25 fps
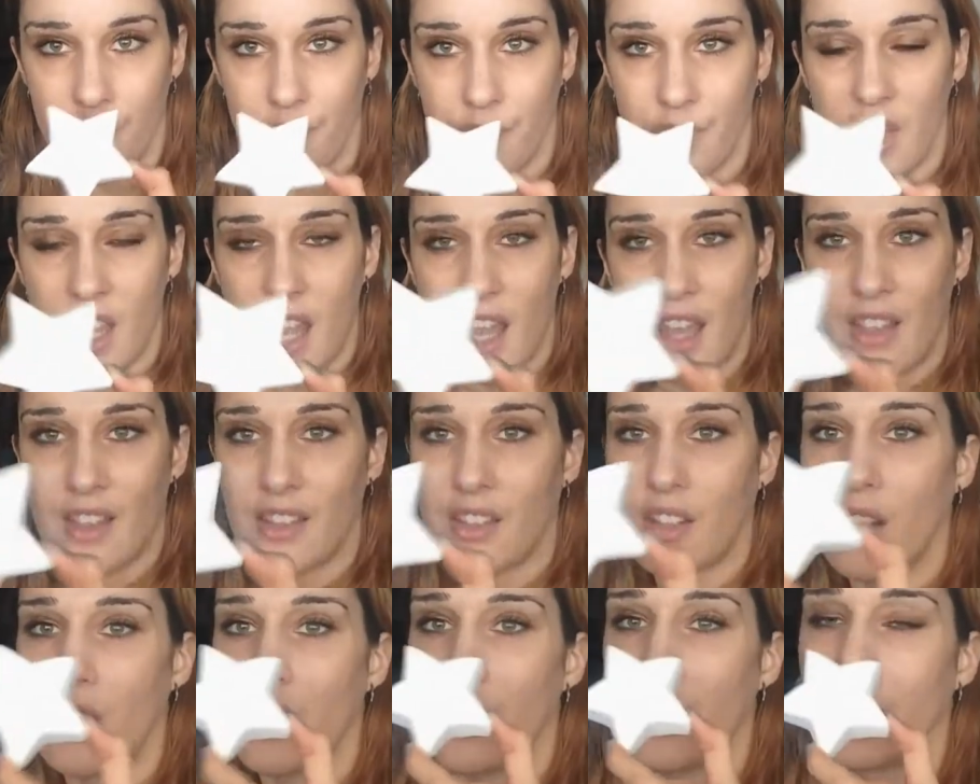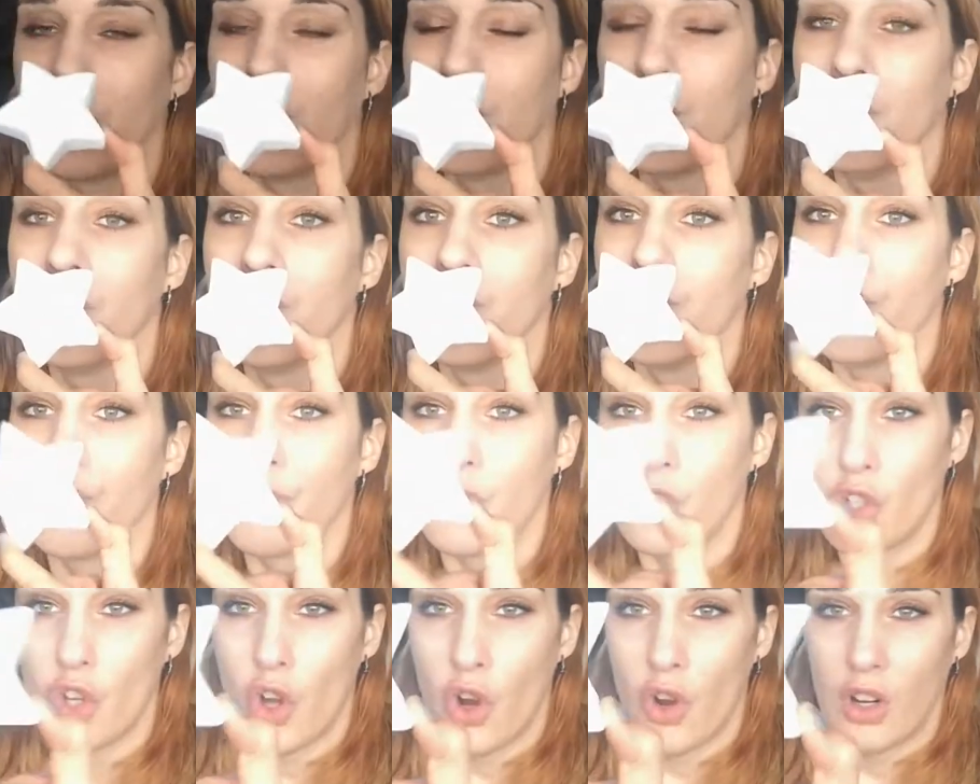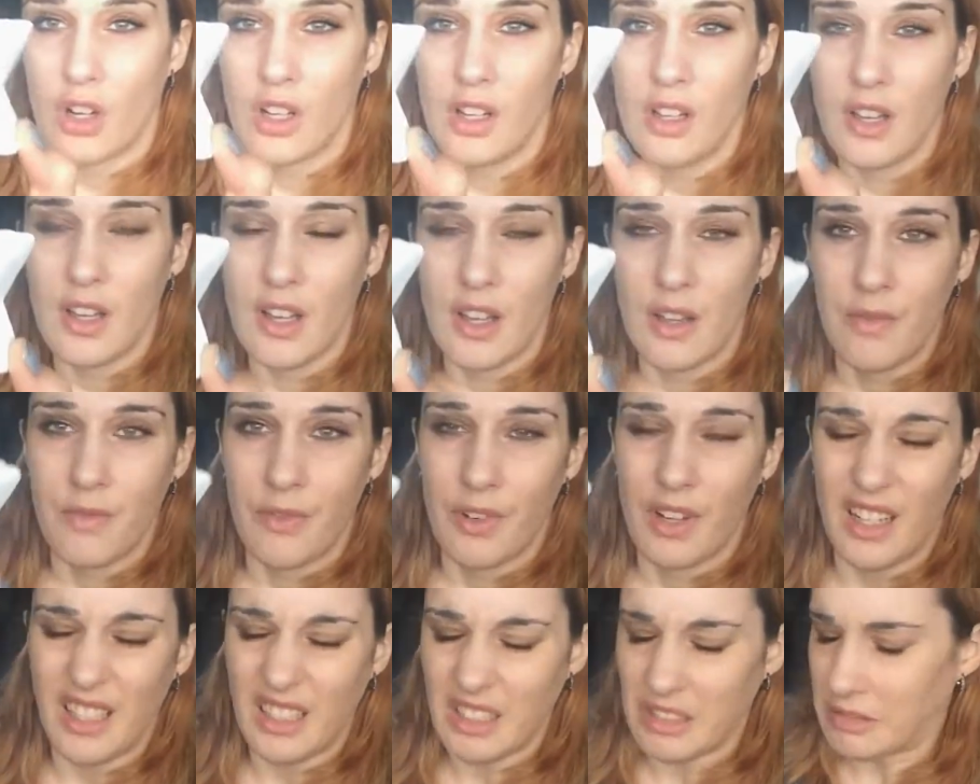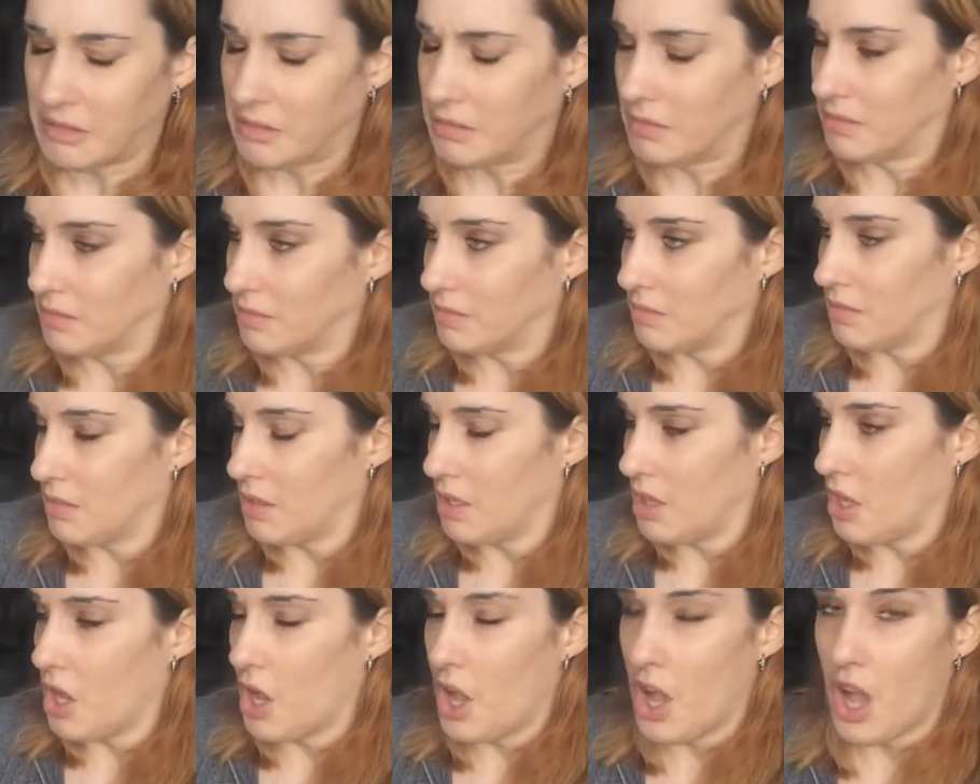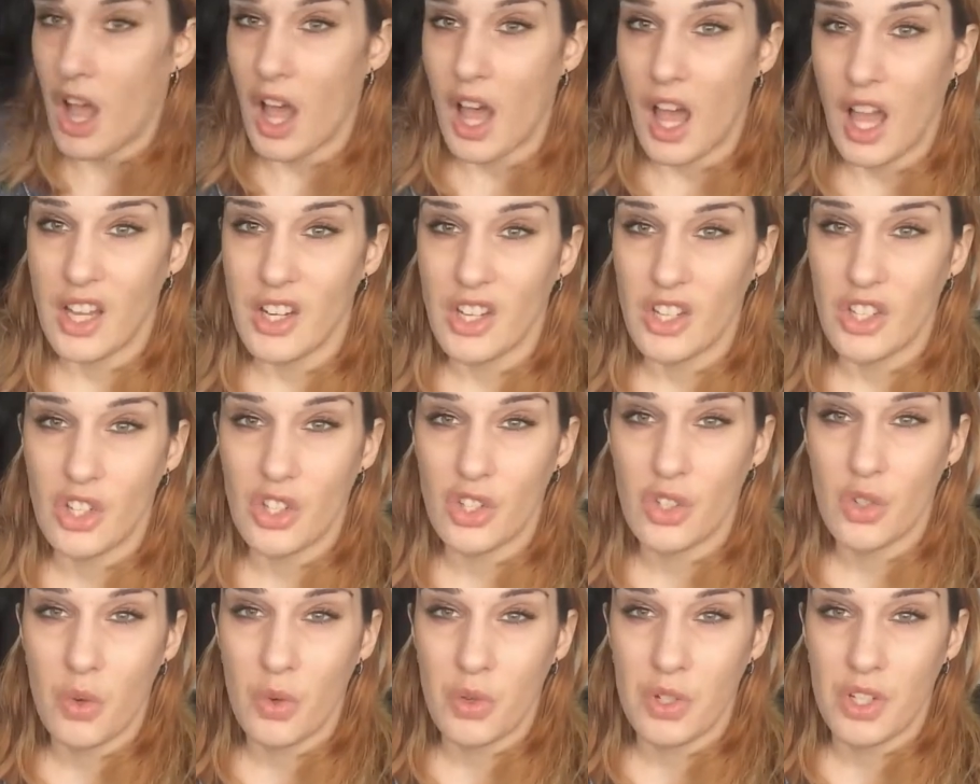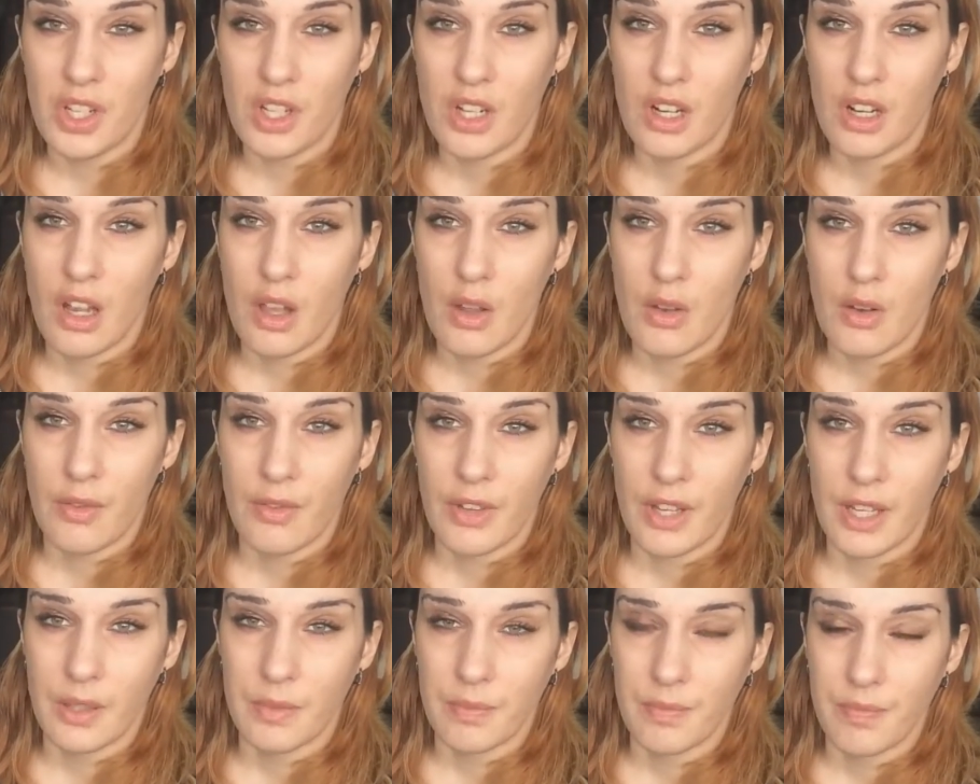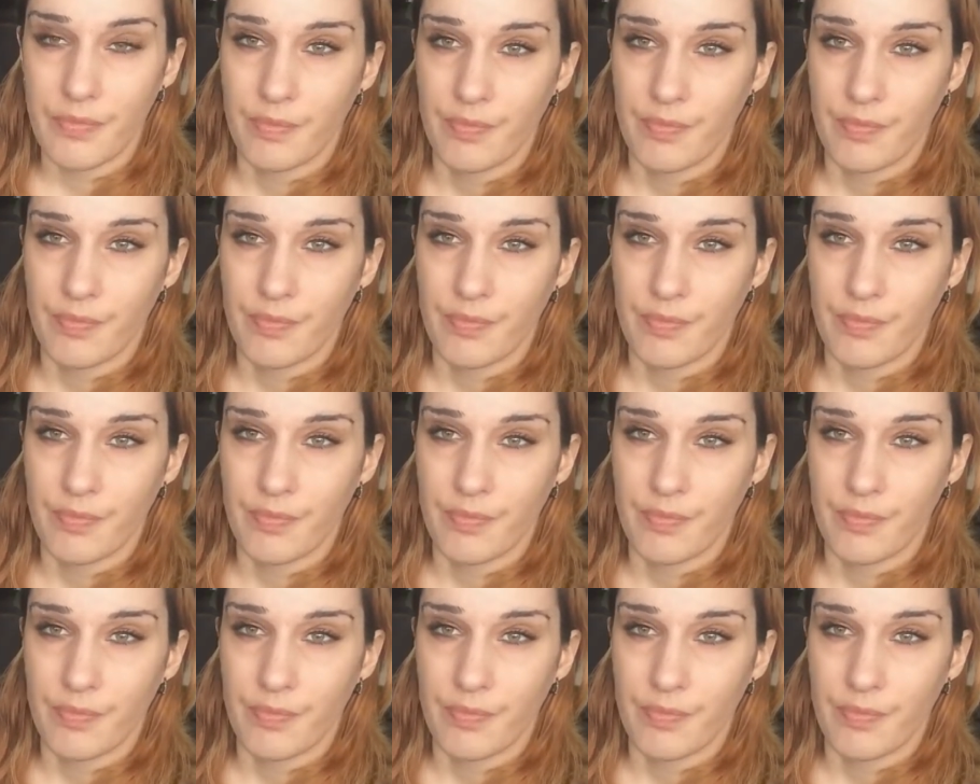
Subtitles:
Yeah, that's kind of chocolate and vanilla. I just snorted a load of it.